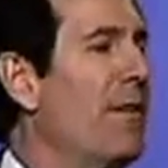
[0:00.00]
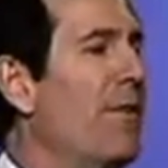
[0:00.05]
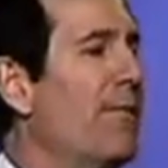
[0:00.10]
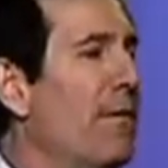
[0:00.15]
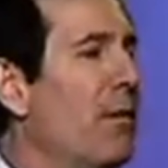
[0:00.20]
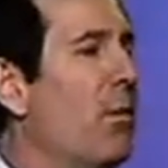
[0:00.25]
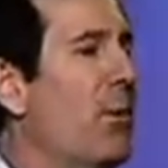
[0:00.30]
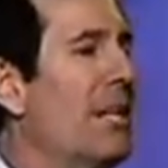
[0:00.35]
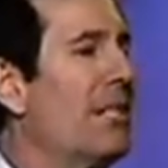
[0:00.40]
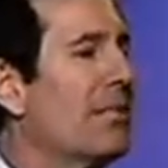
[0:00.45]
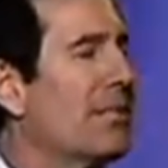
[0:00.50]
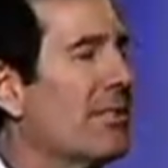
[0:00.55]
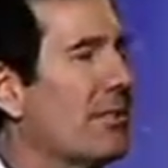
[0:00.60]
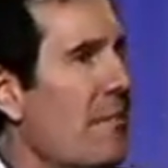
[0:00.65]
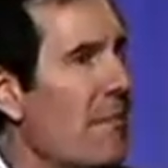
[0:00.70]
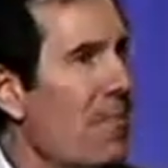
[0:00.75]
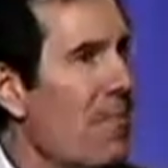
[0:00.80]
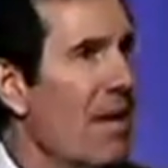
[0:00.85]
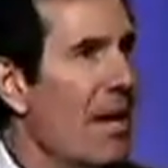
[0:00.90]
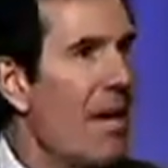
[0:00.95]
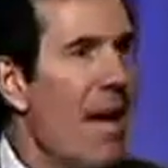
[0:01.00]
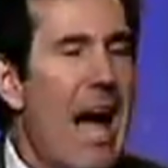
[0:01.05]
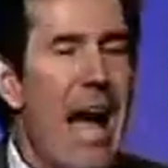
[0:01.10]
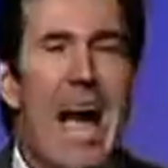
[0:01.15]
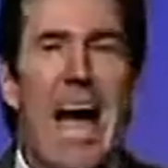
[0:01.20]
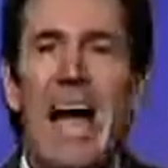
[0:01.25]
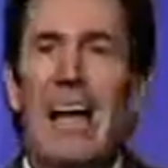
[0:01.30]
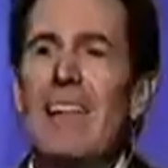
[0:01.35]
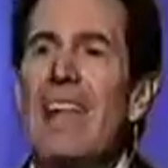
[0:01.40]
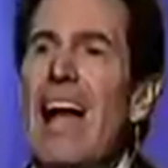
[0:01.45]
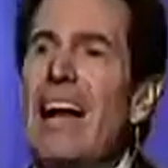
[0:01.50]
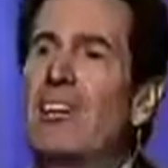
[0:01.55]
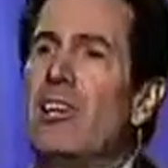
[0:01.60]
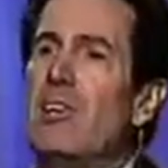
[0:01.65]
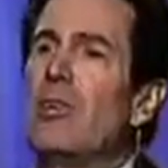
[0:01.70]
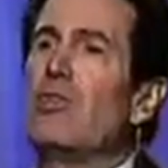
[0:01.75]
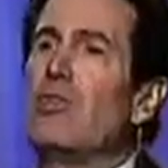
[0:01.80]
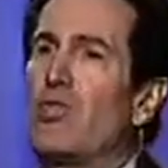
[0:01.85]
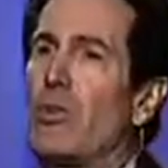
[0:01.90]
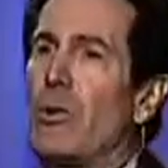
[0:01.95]
influence. I like to
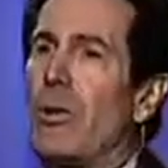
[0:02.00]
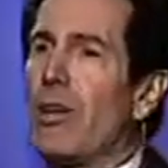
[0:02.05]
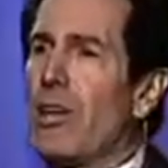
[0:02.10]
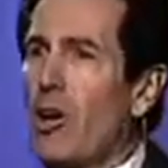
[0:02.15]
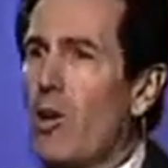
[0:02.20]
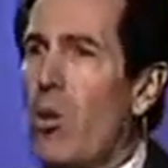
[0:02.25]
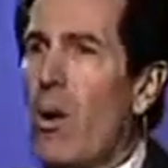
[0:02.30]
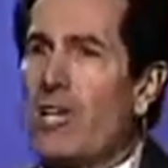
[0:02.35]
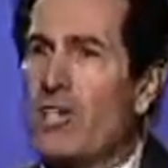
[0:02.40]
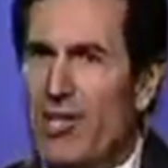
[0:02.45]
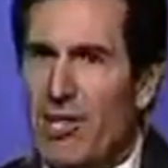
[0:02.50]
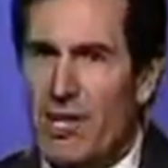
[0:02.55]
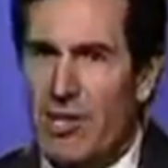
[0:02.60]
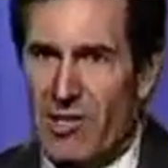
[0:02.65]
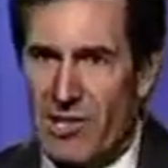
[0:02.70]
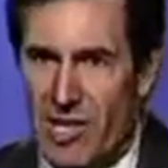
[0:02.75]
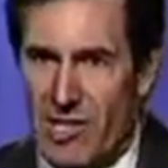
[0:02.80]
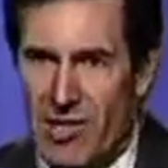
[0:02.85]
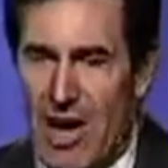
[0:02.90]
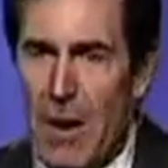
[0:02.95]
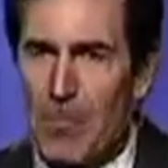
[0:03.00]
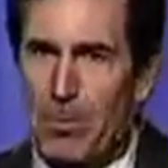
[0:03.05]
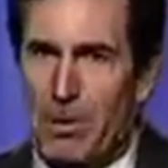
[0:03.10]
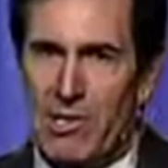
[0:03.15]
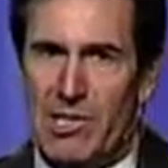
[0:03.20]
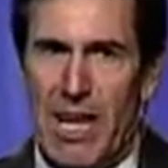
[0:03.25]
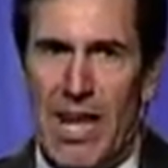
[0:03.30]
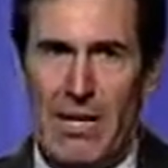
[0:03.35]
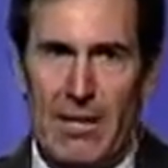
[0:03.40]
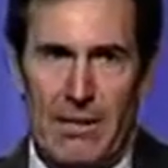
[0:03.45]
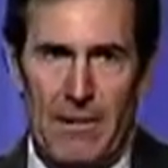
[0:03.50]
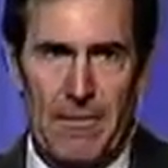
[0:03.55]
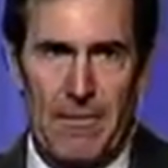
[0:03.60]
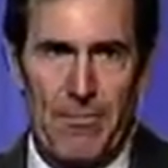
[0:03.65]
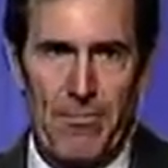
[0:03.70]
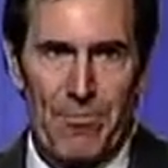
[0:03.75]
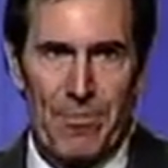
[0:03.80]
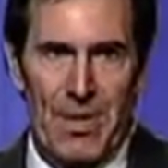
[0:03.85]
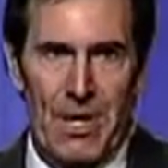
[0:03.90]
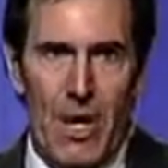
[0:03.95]
use trigger questions as I present.
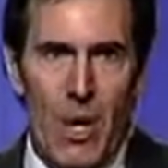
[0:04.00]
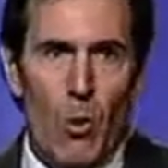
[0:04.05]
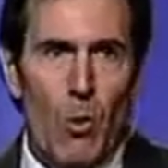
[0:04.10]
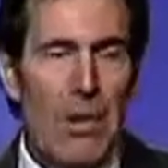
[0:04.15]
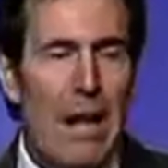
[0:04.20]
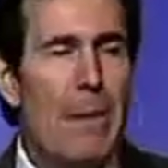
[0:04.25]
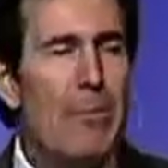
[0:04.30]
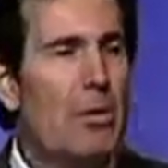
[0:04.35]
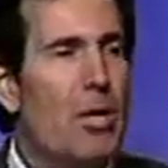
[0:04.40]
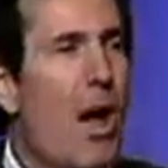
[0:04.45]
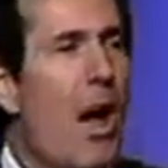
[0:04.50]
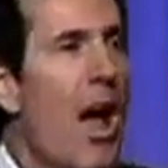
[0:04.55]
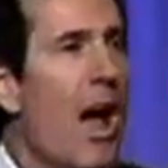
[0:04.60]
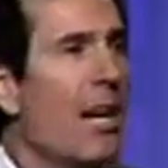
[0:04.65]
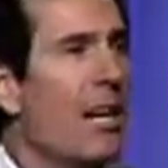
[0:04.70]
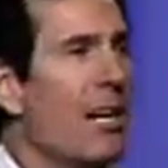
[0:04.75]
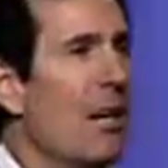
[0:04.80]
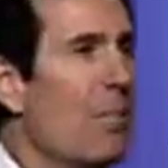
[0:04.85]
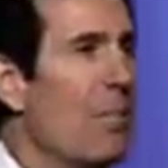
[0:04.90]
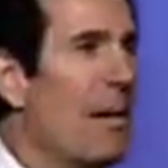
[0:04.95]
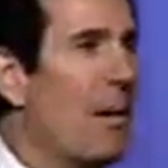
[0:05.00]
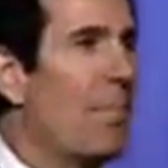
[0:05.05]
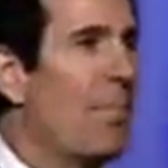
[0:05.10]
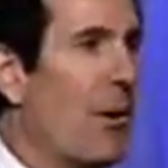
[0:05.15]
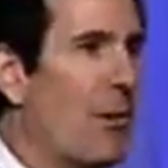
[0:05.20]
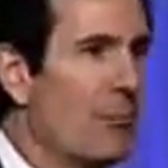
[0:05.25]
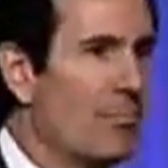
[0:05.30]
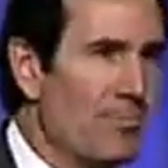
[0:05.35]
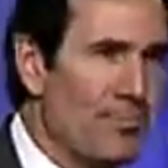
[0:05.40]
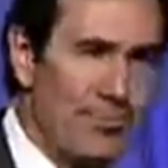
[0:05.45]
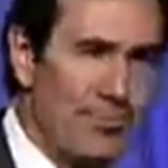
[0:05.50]
When I'm talking to people,